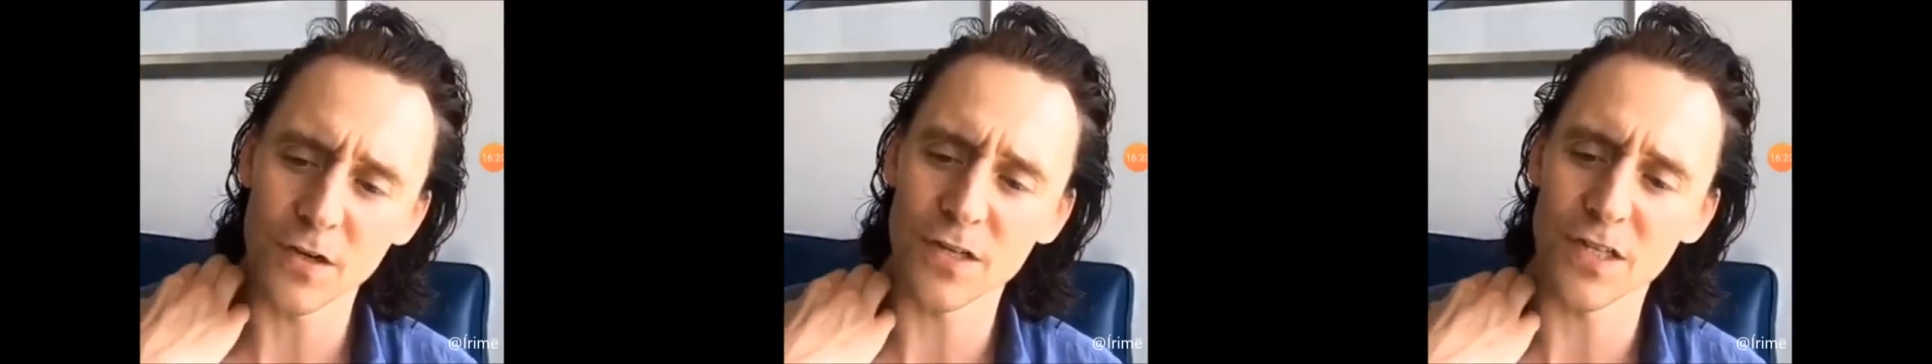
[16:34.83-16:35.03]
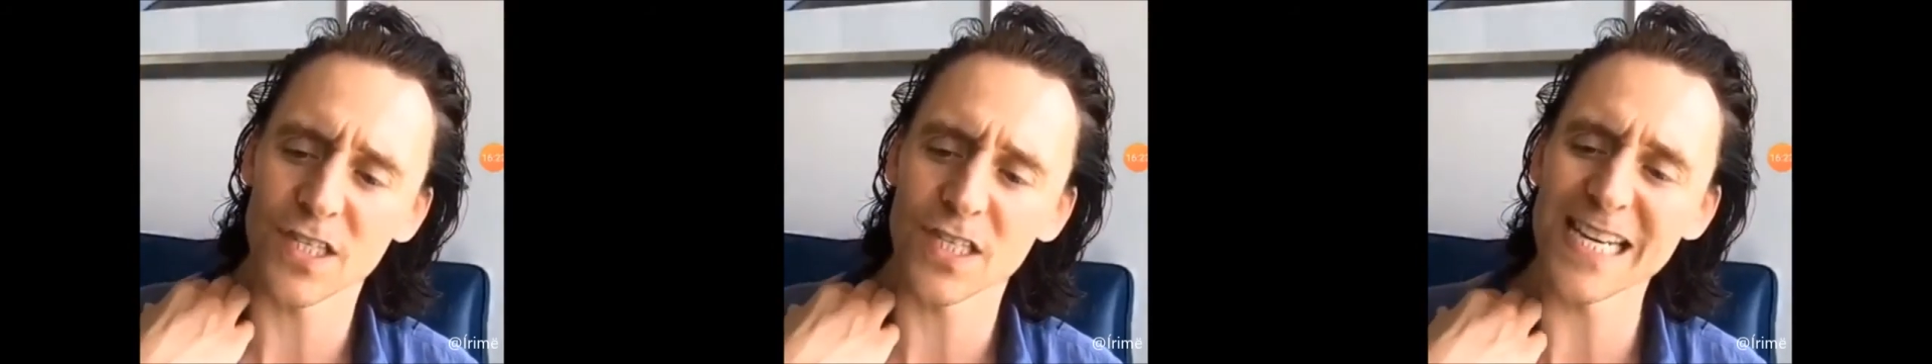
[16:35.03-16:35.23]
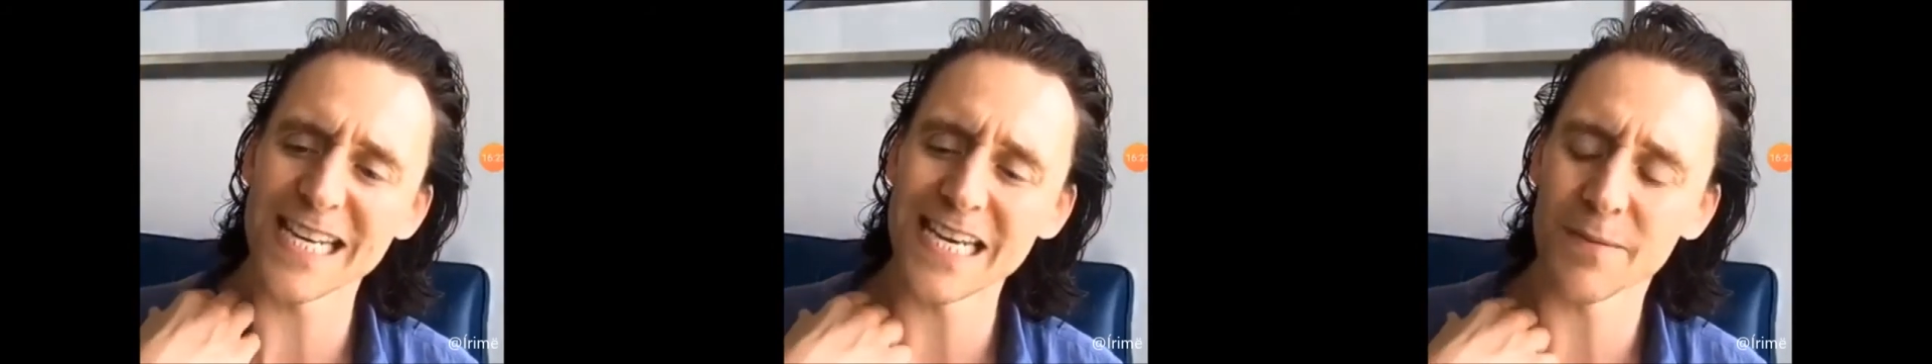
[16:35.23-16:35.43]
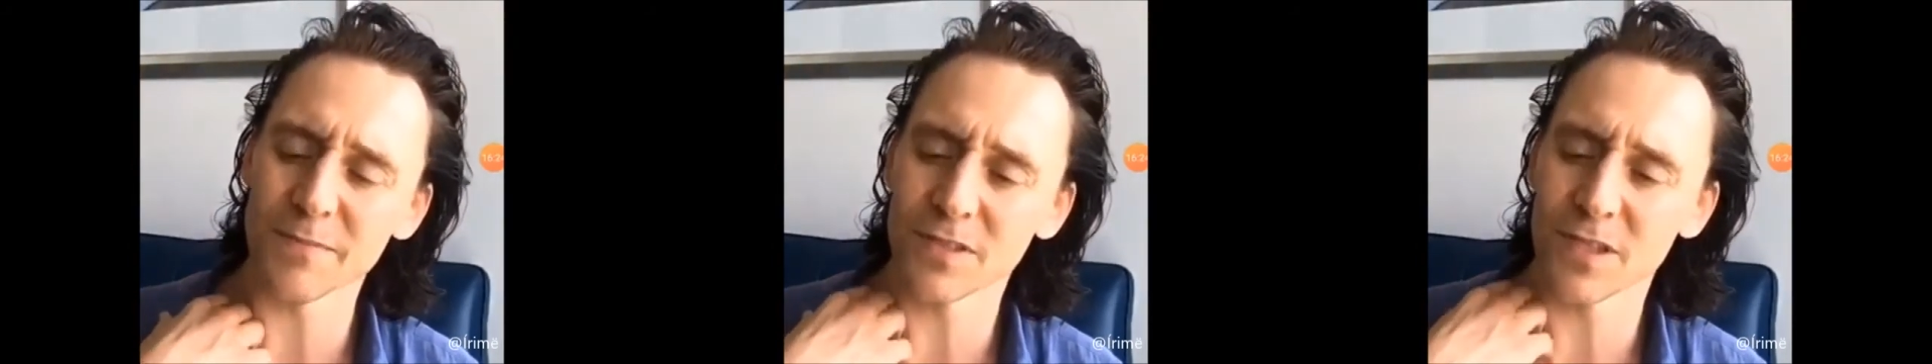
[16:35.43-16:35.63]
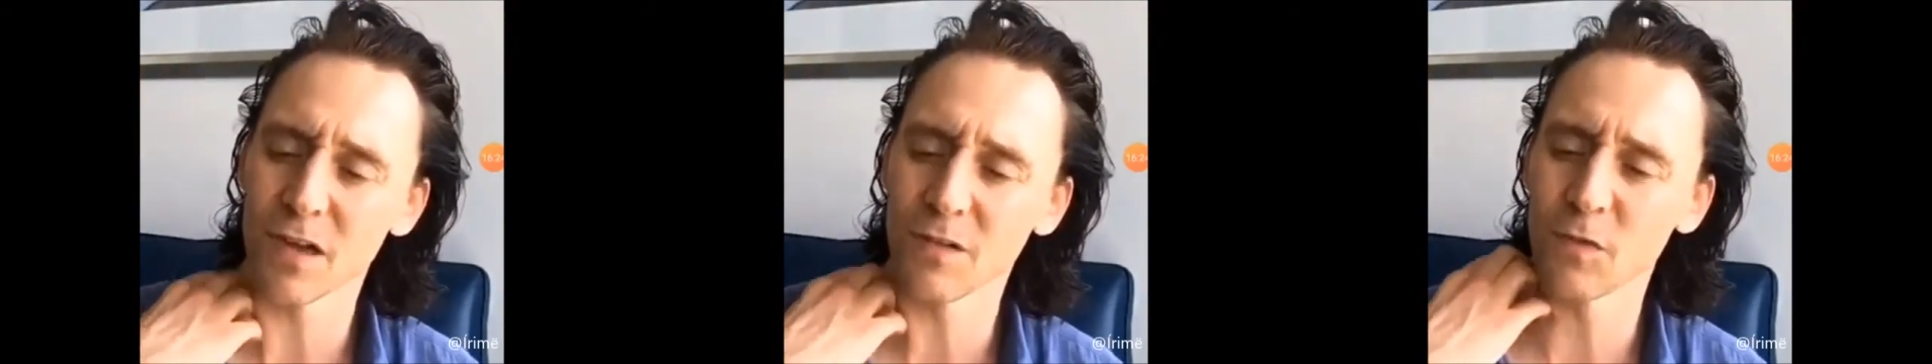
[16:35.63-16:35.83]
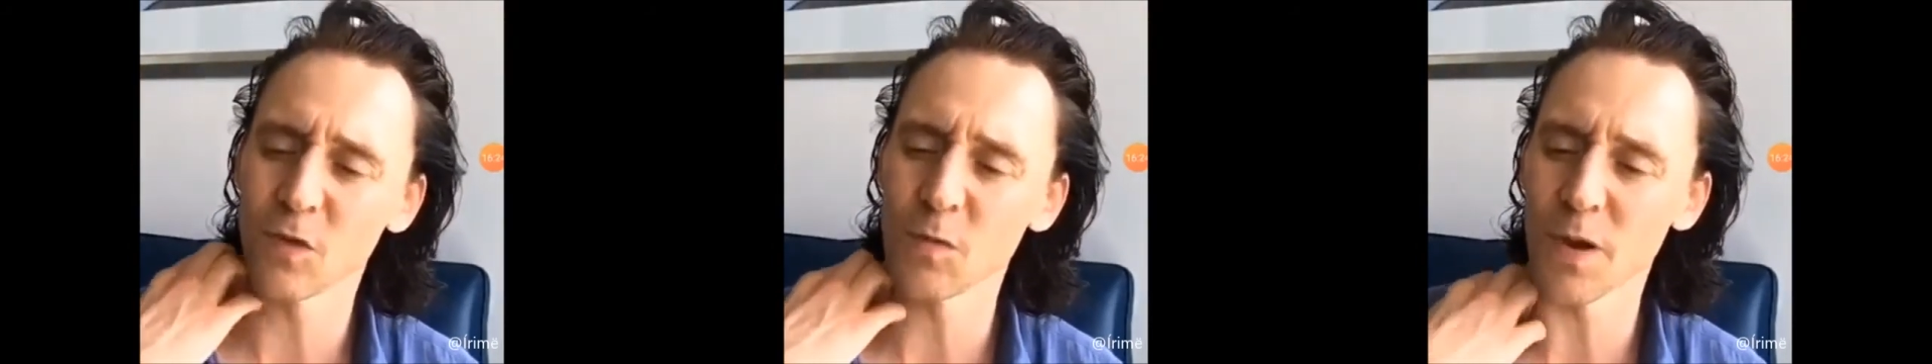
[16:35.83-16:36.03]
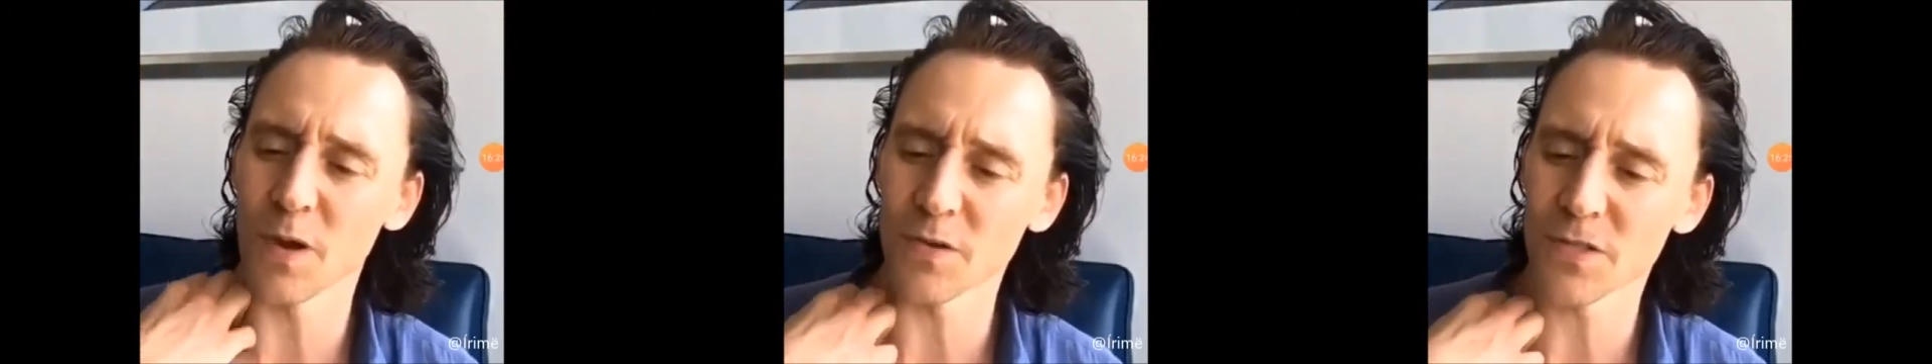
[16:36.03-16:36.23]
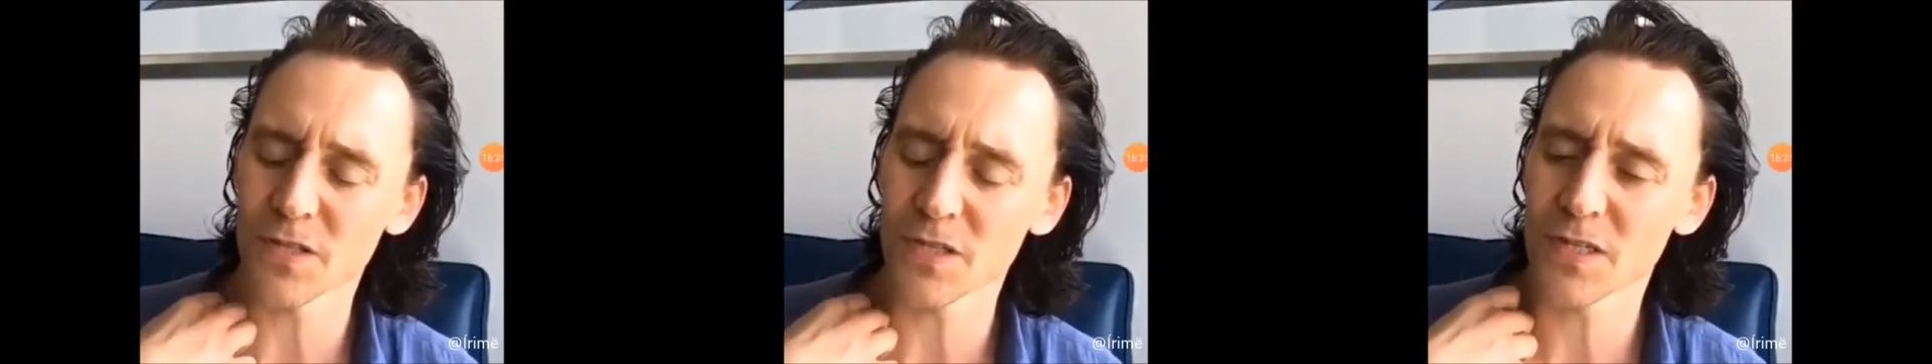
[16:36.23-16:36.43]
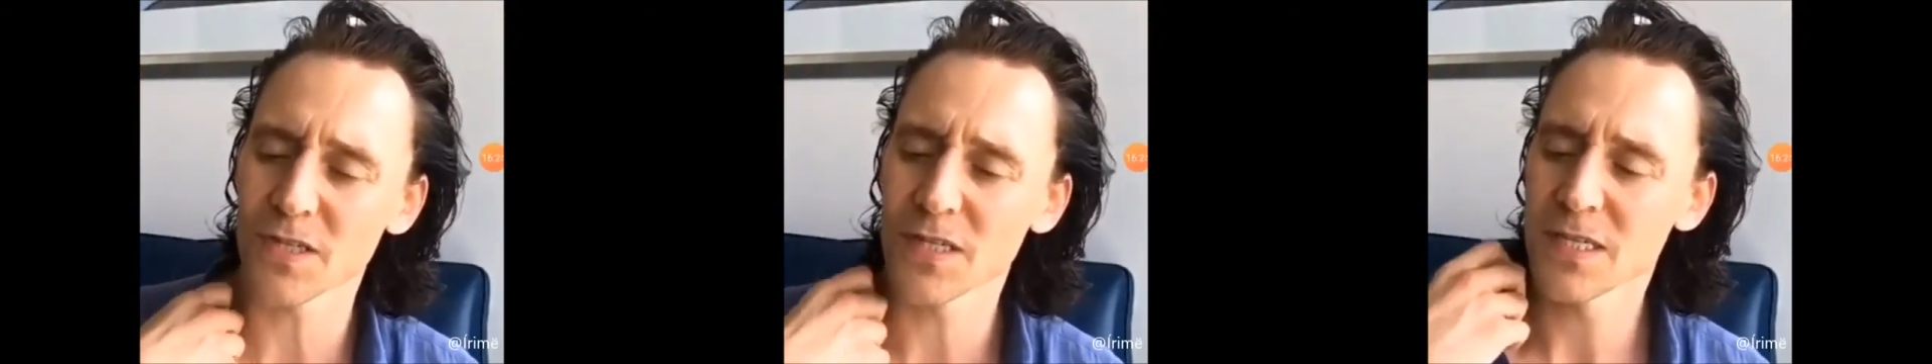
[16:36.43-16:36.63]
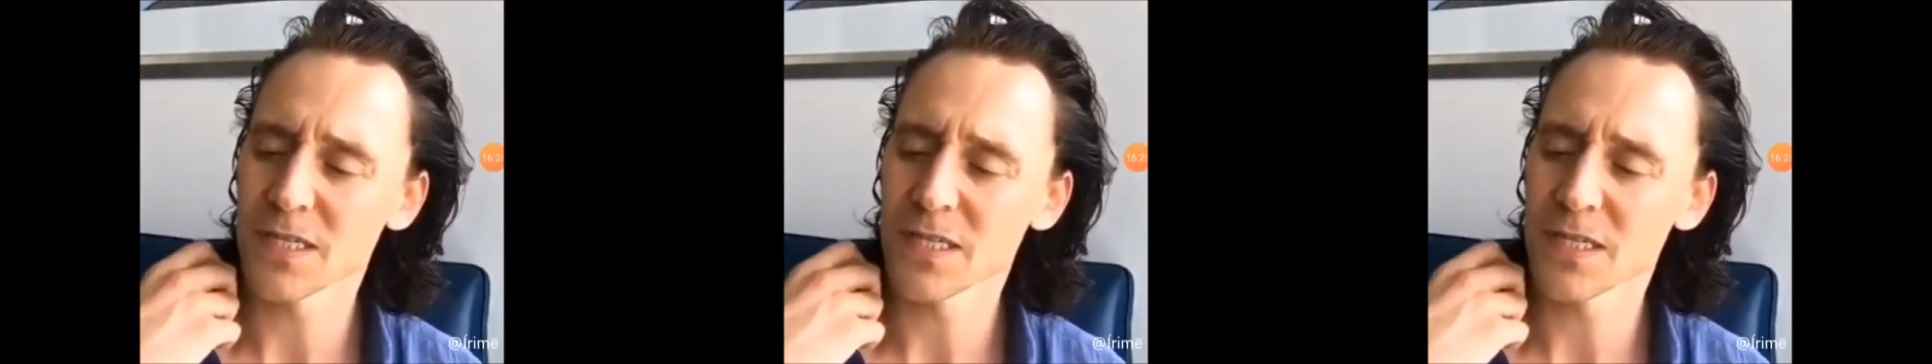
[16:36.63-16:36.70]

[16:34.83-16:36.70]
can see himself almost